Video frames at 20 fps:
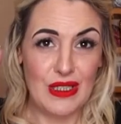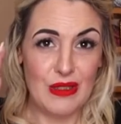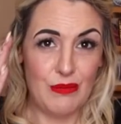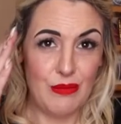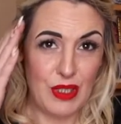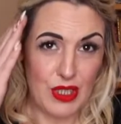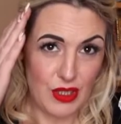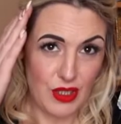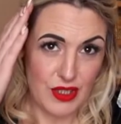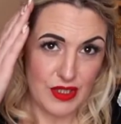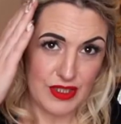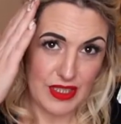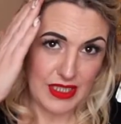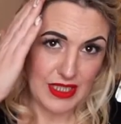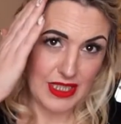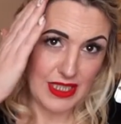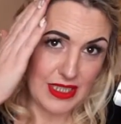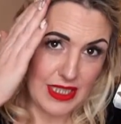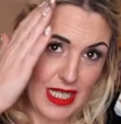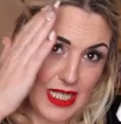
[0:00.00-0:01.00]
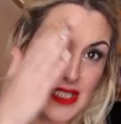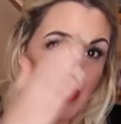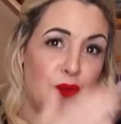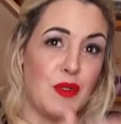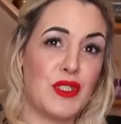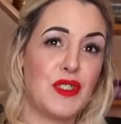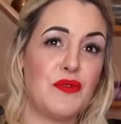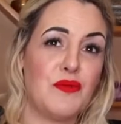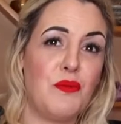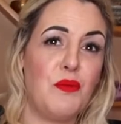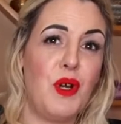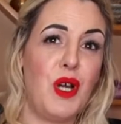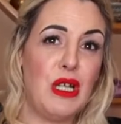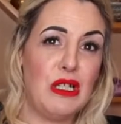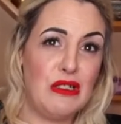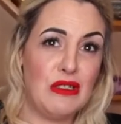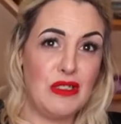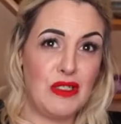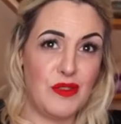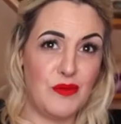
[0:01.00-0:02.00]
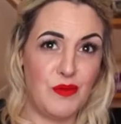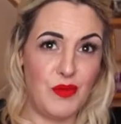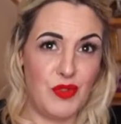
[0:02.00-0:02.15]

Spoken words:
because they think that's what's important,